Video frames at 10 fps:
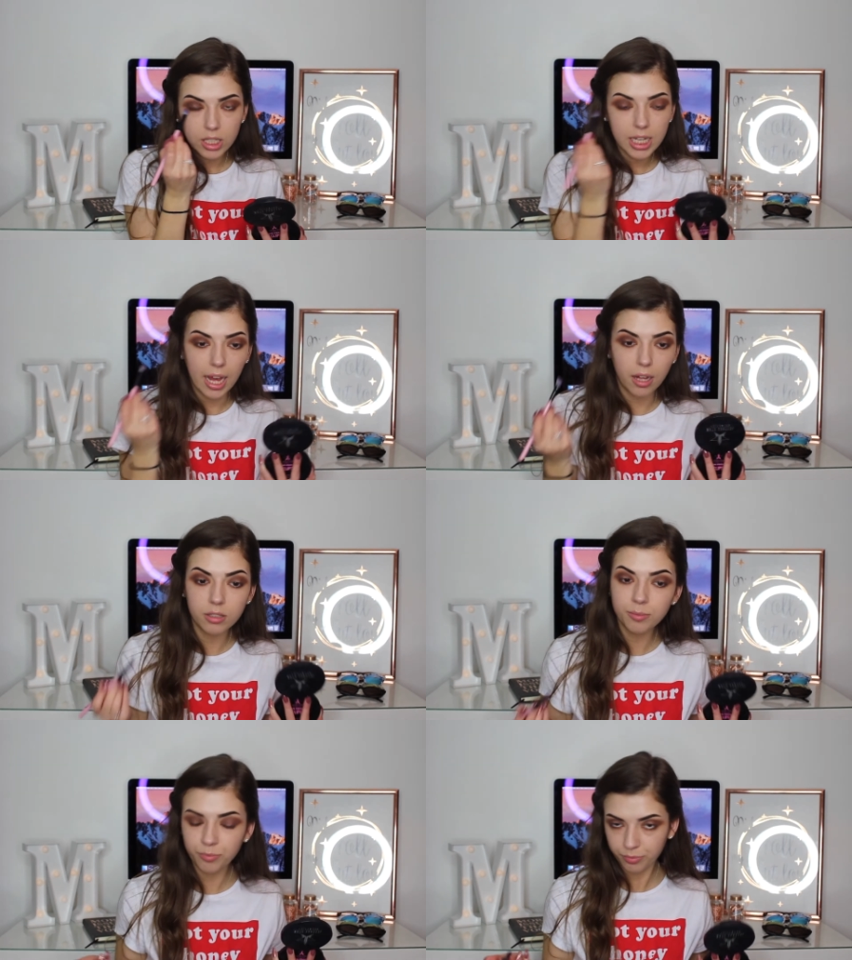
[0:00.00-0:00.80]
look at that.
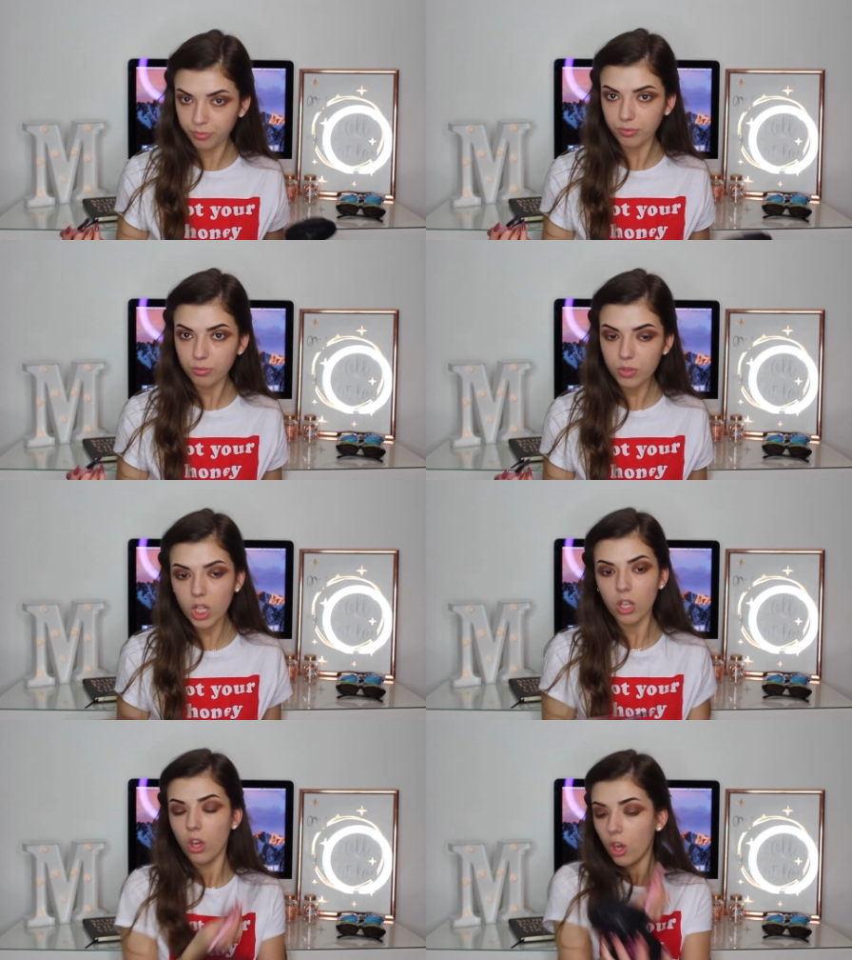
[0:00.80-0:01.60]

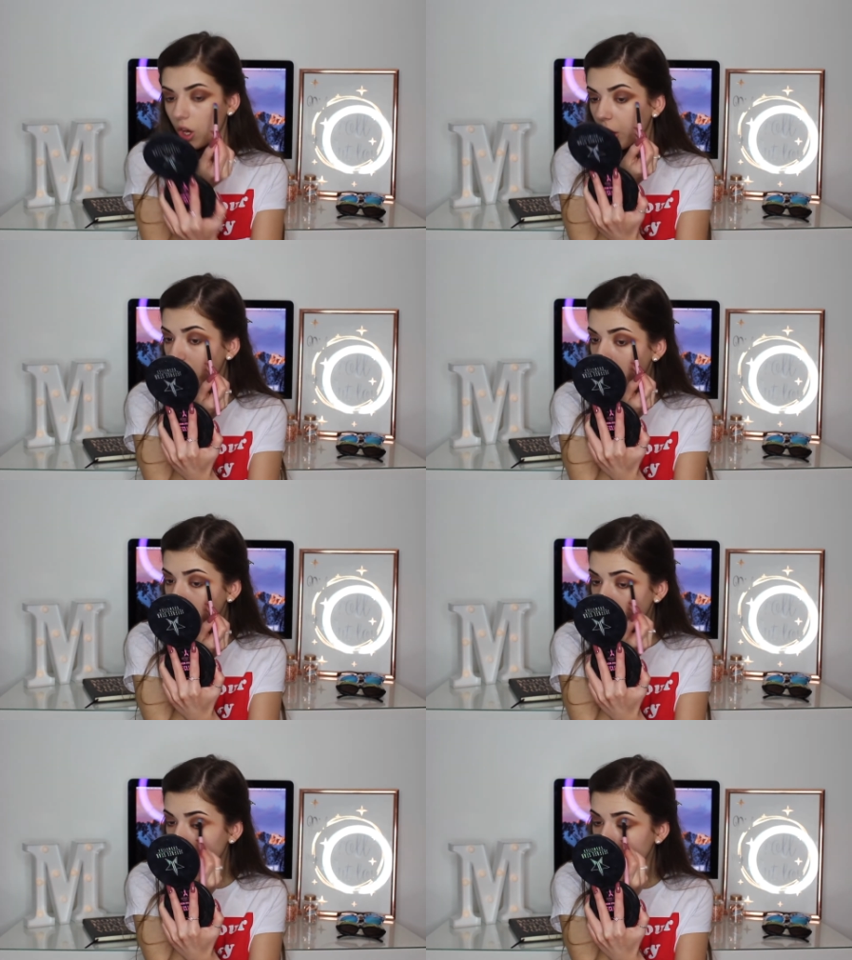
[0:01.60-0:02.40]
Who'd have
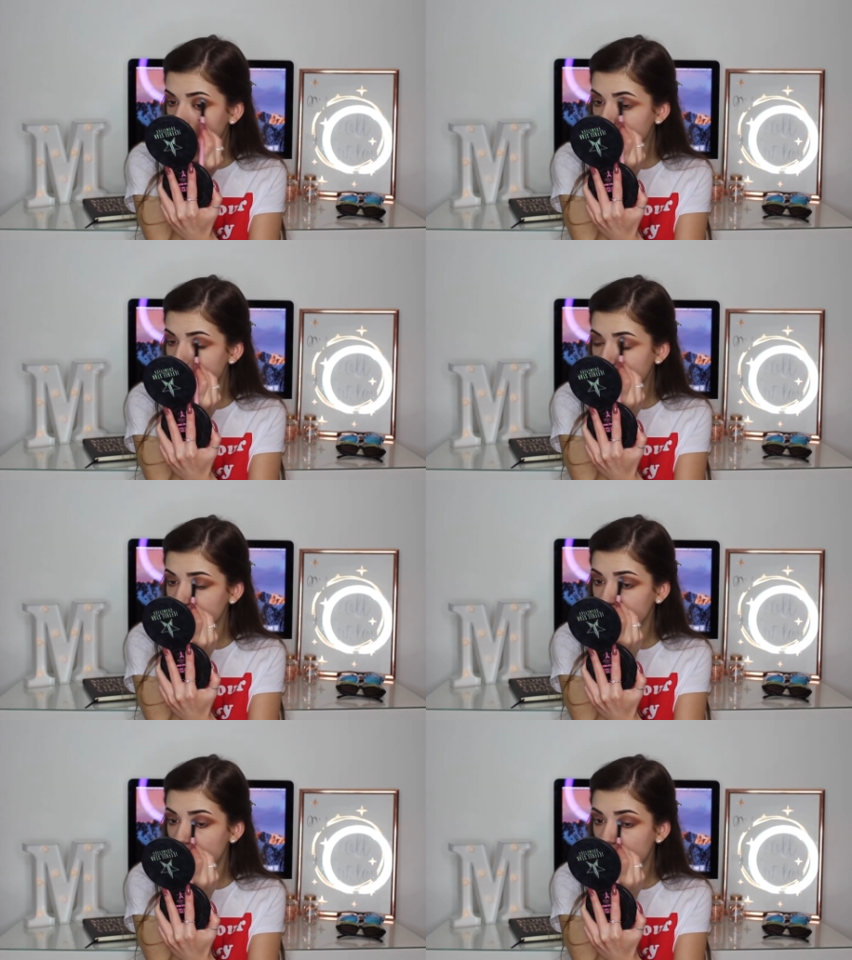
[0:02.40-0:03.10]
thought? That's blended